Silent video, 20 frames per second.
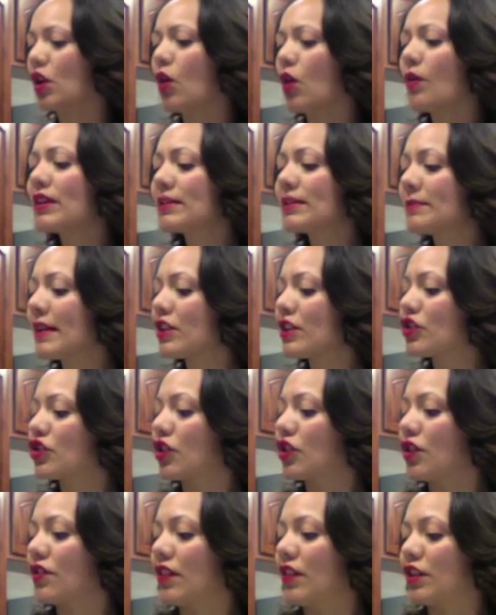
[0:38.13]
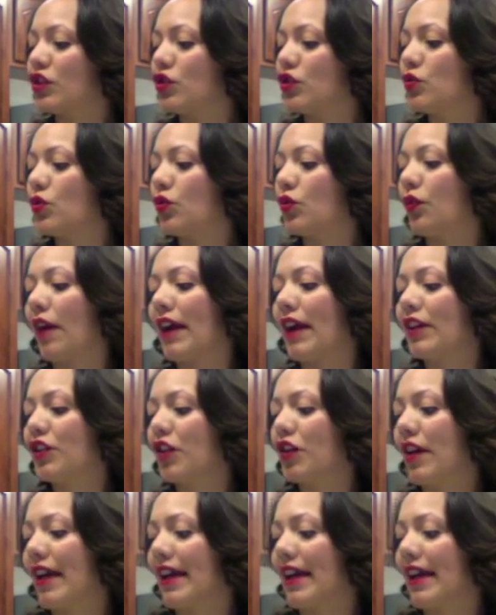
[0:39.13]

always make sure that you crack your